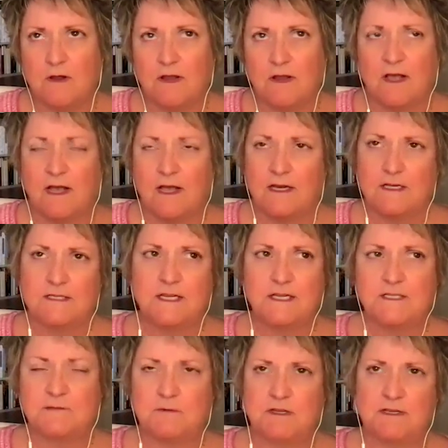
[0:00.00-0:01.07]
it kind of
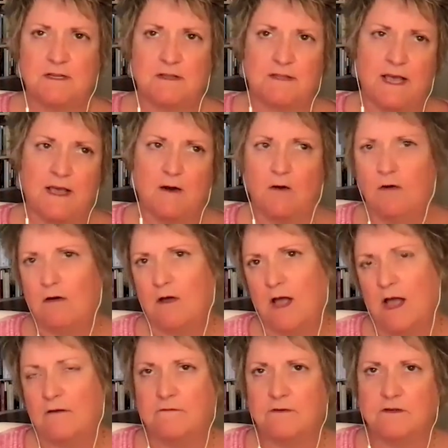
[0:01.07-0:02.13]
takes me into that whole
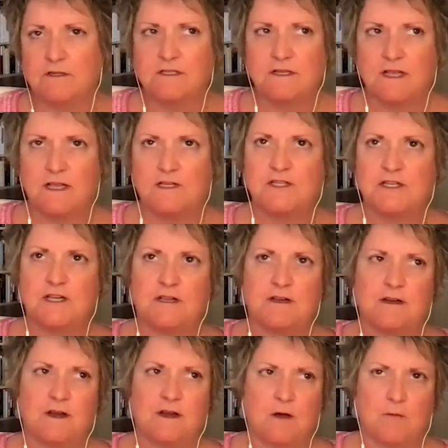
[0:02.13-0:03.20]

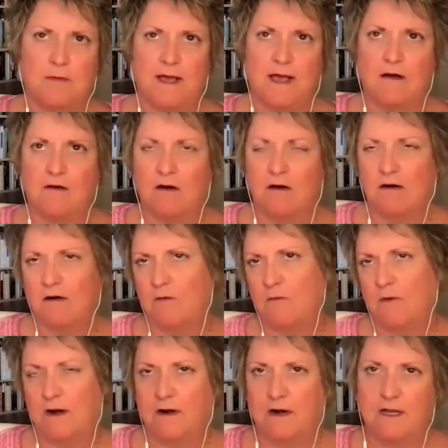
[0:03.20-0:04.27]
conversation about our
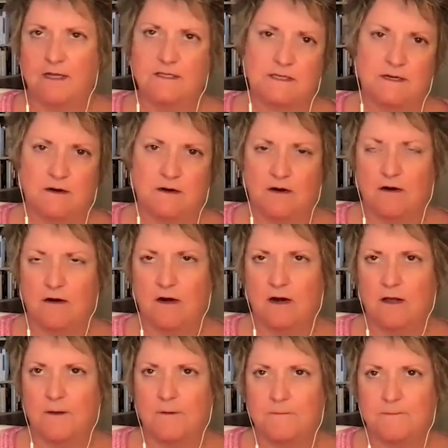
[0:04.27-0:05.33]
awareness and our
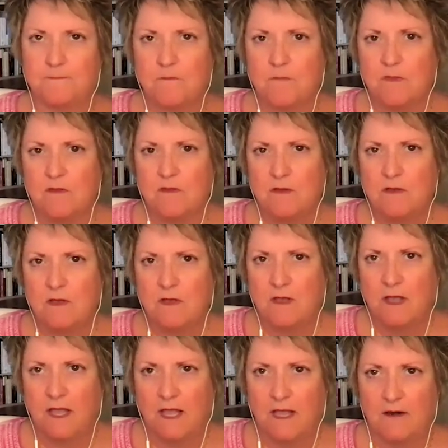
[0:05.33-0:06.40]

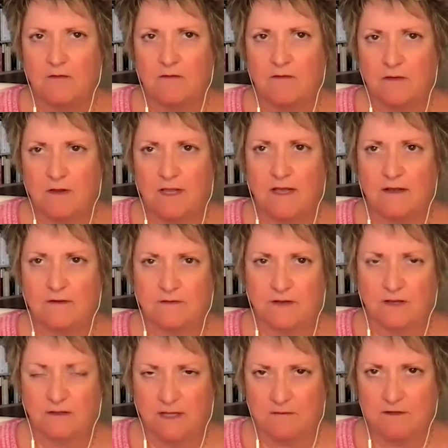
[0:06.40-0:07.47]
and yes,
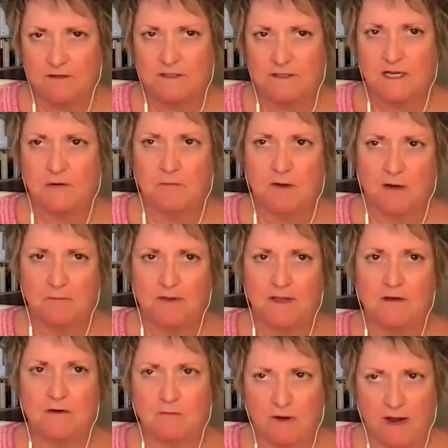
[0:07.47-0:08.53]
I like what you said about
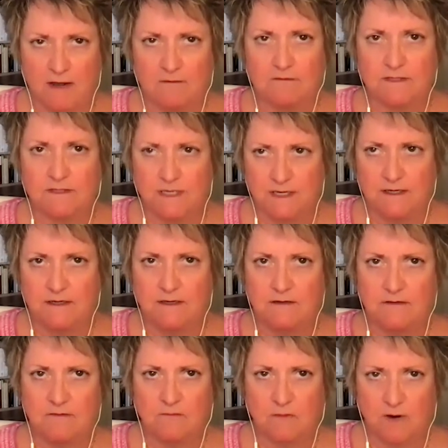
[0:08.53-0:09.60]
being grounded,
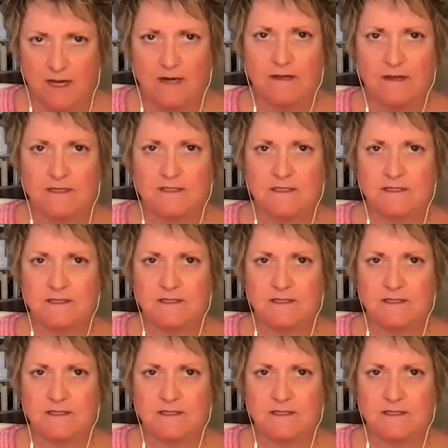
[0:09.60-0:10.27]
right? This